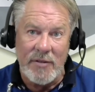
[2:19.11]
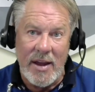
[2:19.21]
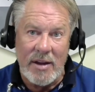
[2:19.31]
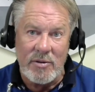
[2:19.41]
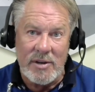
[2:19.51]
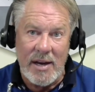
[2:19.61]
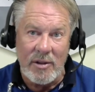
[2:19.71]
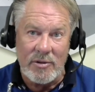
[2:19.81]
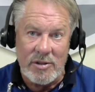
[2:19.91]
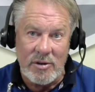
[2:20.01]
Andrew Taylor
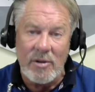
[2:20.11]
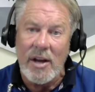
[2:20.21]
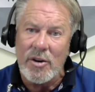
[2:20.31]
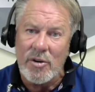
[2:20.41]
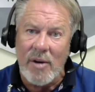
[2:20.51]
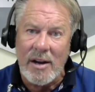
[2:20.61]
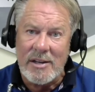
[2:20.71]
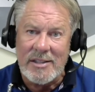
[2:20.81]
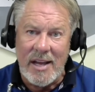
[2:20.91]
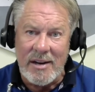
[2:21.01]
Still, a direct
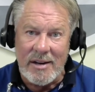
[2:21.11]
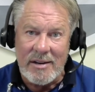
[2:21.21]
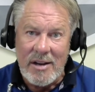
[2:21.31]
descendant.